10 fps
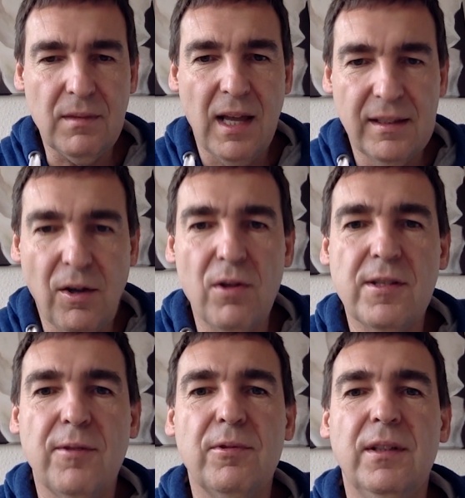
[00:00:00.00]
And
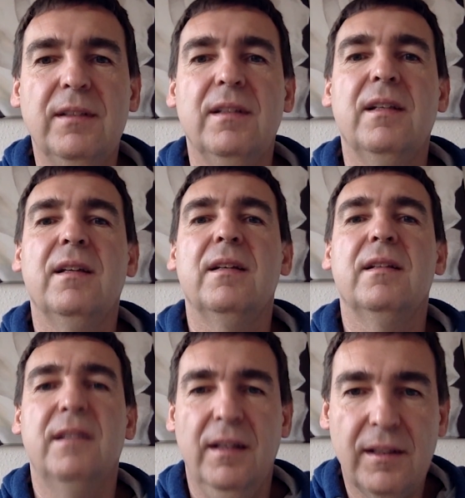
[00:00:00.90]
also in
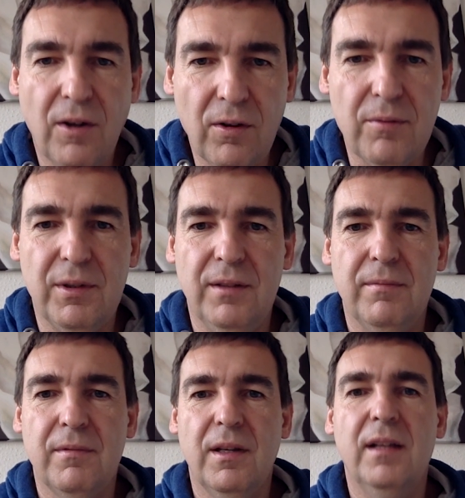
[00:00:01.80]
the economy,
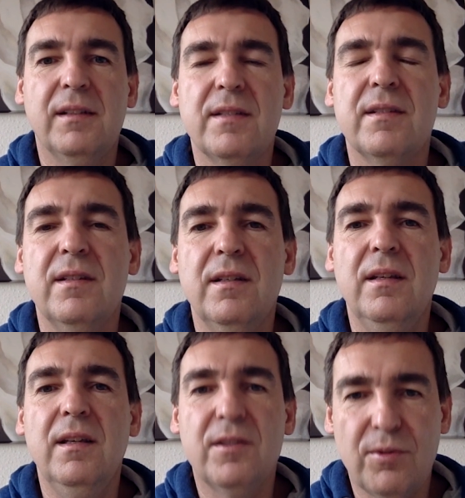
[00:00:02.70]
it is
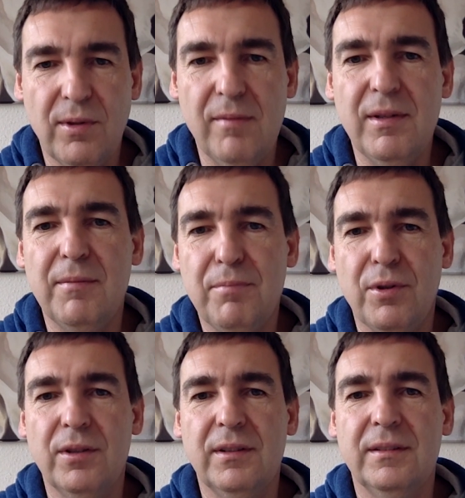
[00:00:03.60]
extremely
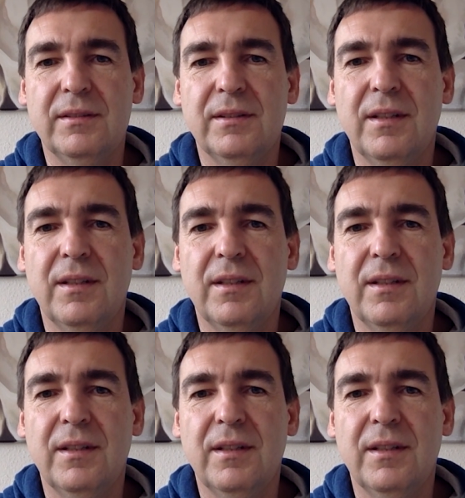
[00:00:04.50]
important